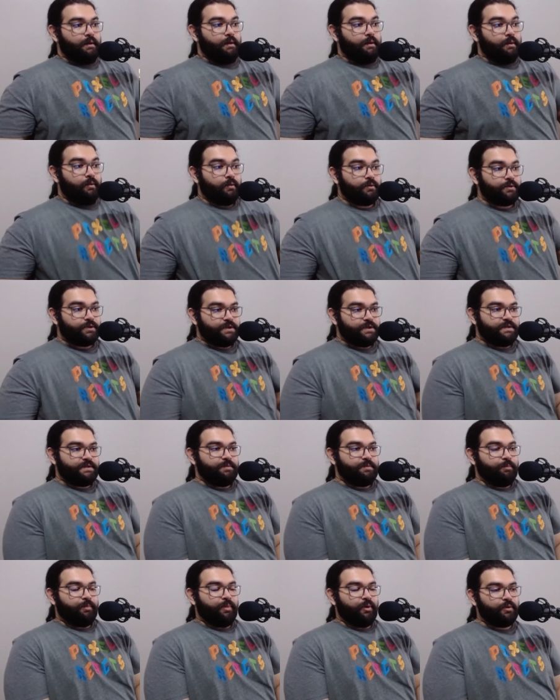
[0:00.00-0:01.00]
Oh, she's the
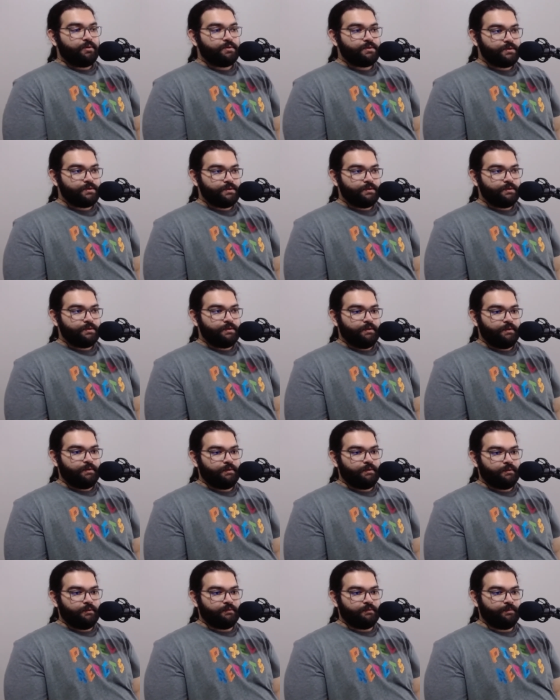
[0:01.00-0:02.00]
boss
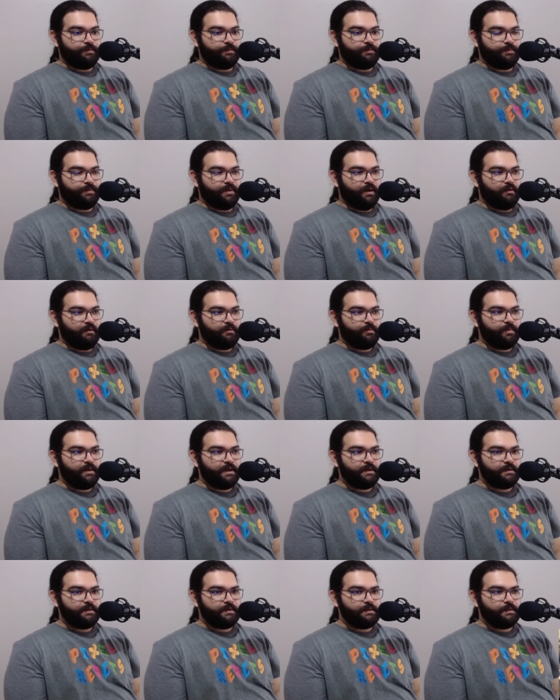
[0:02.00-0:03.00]
of the power
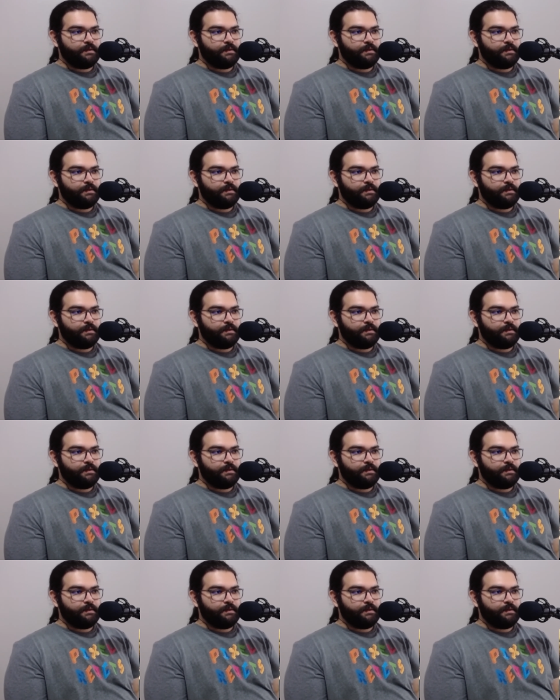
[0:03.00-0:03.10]
plant?